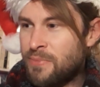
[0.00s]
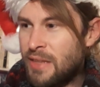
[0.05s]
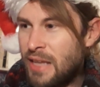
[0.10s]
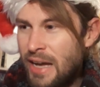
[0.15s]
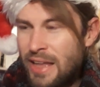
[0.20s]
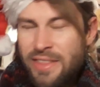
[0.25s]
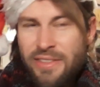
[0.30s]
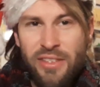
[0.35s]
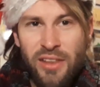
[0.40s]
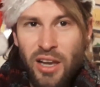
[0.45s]

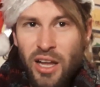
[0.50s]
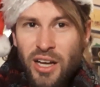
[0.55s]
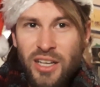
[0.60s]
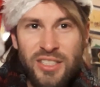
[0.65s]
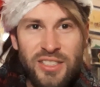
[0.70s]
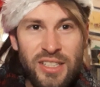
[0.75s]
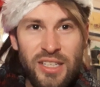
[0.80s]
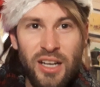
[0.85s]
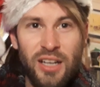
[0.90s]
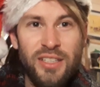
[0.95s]
And then the last
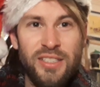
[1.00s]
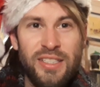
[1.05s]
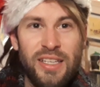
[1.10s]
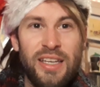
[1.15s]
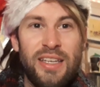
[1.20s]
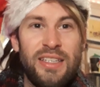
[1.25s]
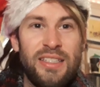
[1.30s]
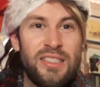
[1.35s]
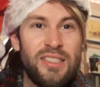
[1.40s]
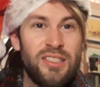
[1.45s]
thing I'll
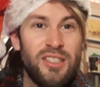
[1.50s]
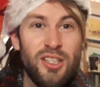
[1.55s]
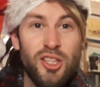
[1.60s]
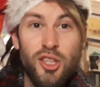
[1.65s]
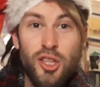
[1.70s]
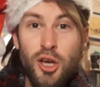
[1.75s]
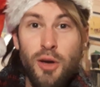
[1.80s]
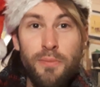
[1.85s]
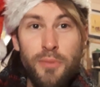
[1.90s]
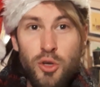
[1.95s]
say is
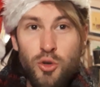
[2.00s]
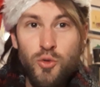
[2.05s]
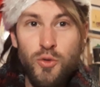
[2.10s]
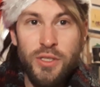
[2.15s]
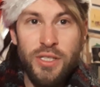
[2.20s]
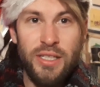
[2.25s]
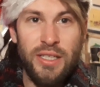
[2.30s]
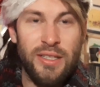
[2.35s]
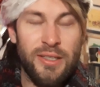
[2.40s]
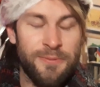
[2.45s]
the
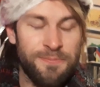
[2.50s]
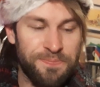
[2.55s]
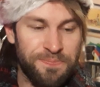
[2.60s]
music.